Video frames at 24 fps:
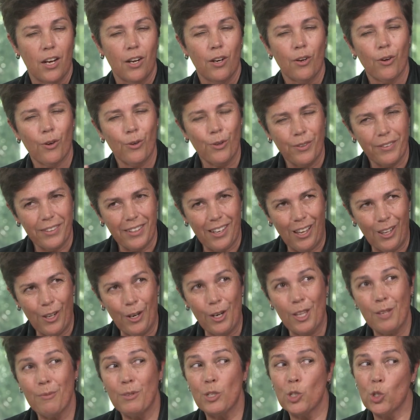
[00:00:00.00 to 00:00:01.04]
Not a
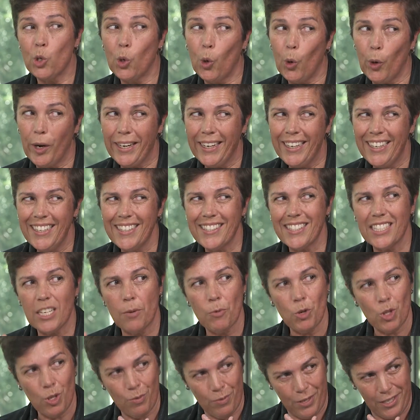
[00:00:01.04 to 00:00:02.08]
lot of them are talking.
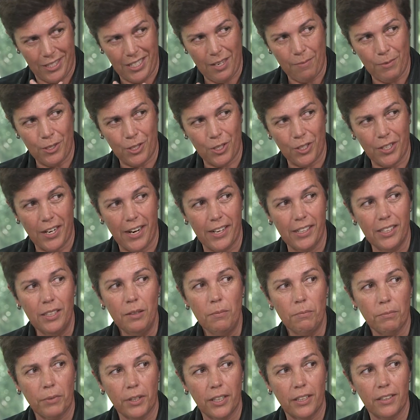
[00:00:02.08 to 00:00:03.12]
Some of them are
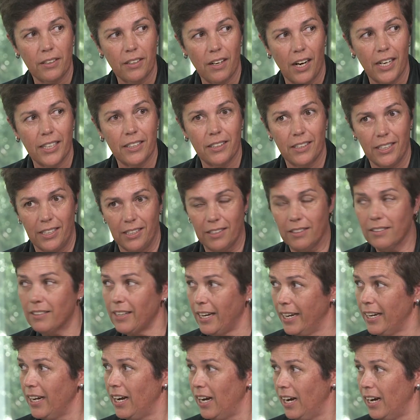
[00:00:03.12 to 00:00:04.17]
demonstrating, but I think
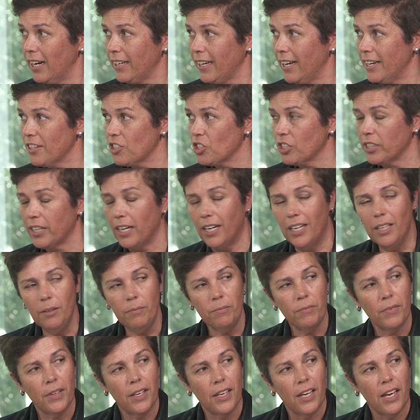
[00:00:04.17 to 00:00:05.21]
they are catching
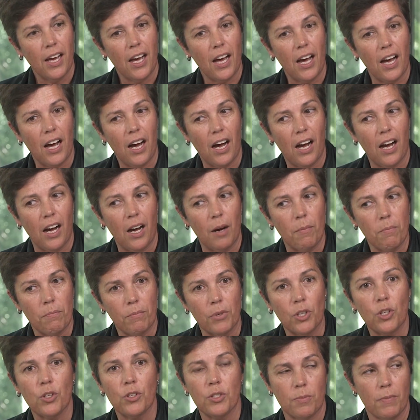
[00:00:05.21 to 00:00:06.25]
up.
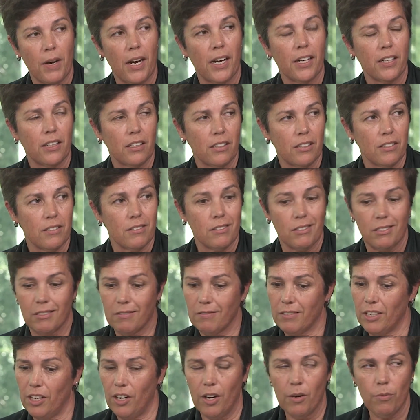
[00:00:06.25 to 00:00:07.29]
Because
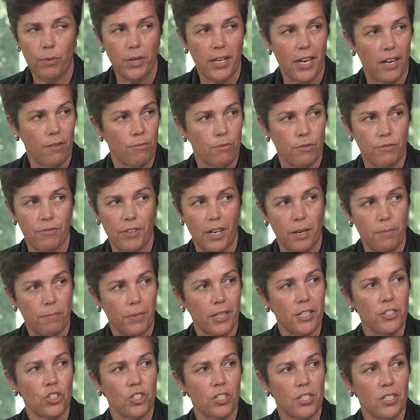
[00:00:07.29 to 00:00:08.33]
marketers, we have refined
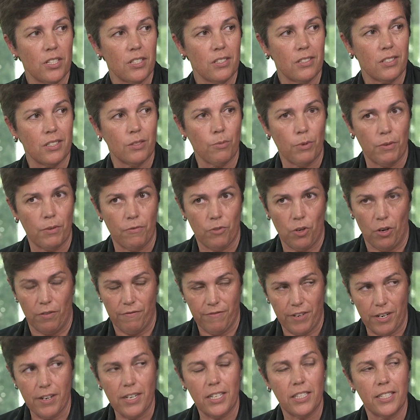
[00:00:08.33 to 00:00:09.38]
budgets, we've got
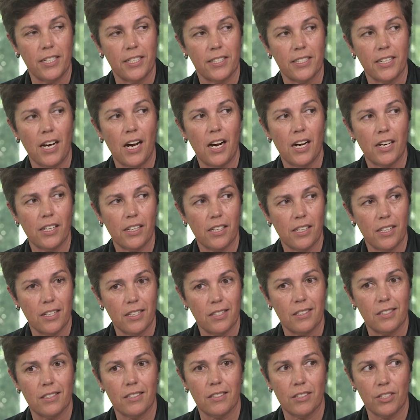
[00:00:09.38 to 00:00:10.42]
very clear
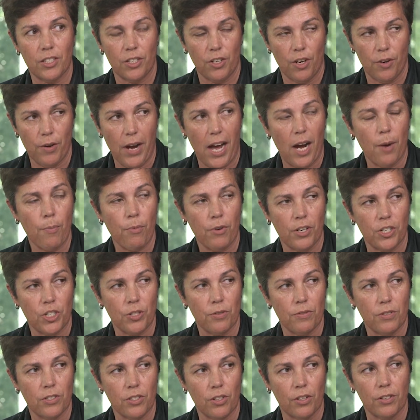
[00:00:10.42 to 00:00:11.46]
targets, our
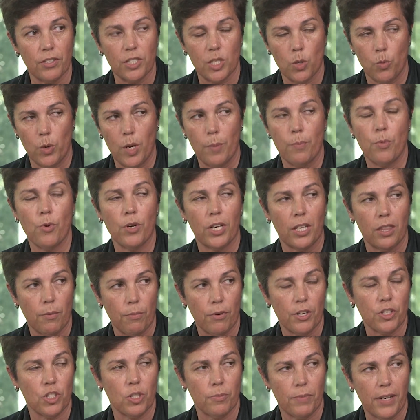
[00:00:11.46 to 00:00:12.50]
pressure is on, so we're putting the
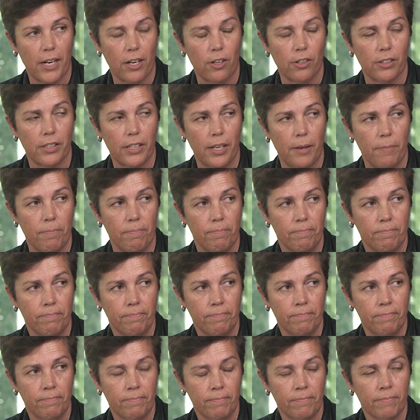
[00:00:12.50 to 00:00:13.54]
pressure back on
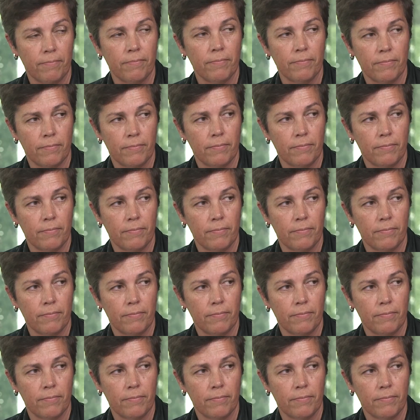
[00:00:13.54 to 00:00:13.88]
them.